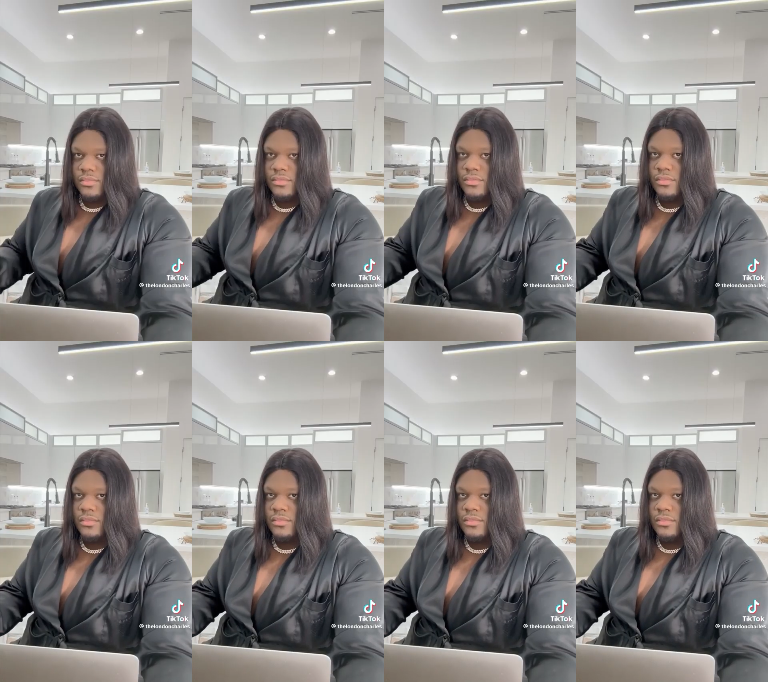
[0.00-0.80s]

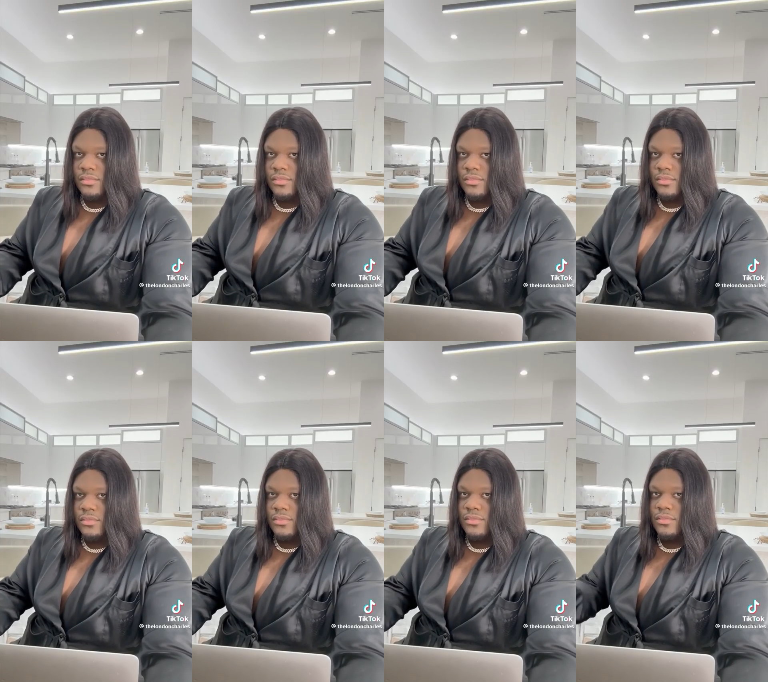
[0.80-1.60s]

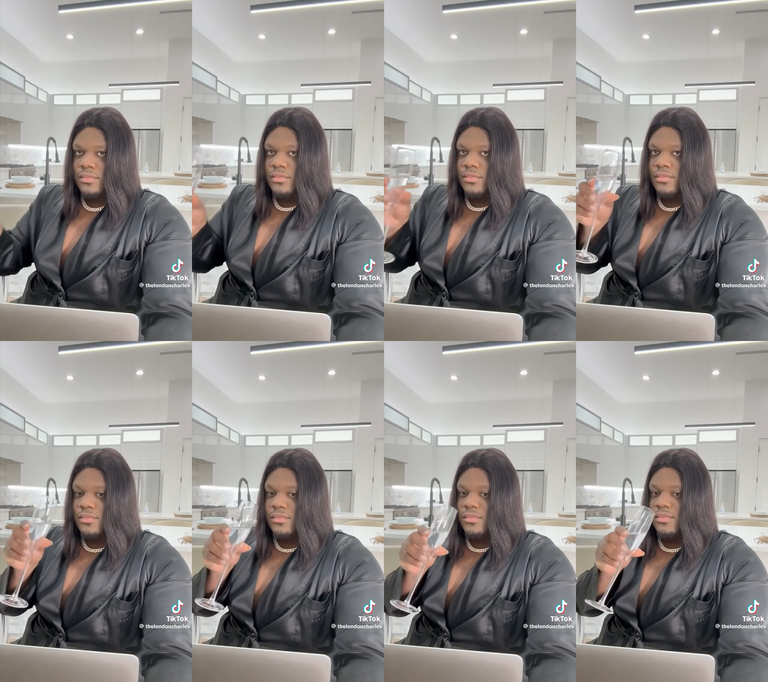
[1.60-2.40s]

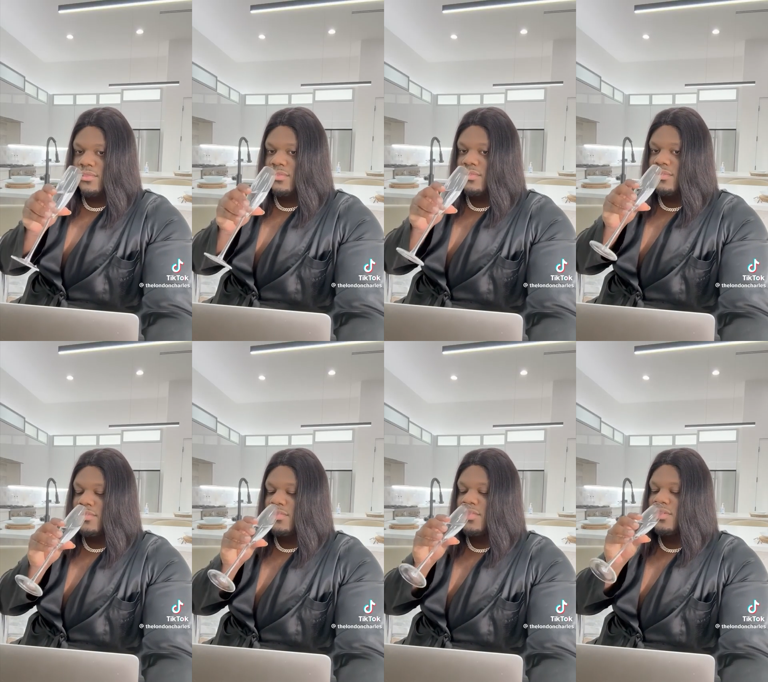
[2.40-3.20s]

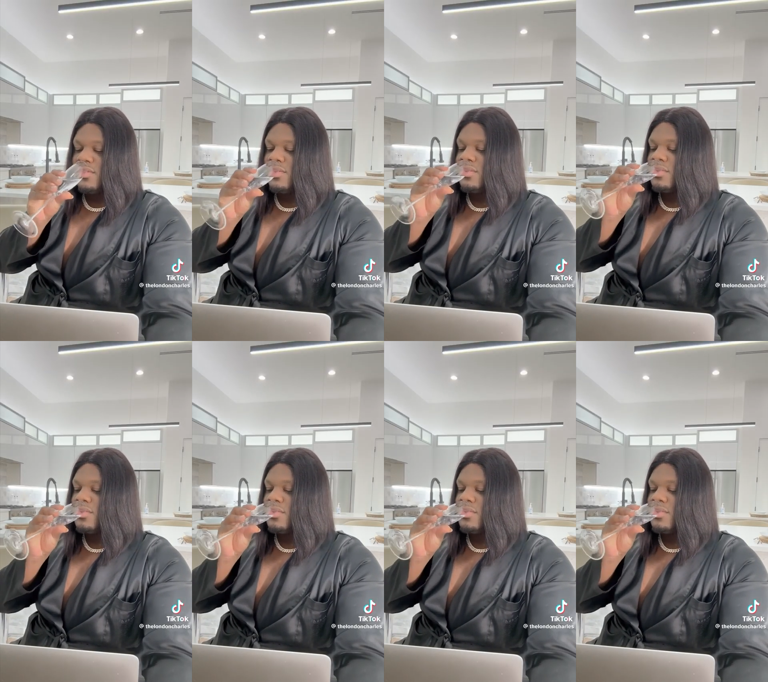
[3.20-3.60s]
(no one is talking)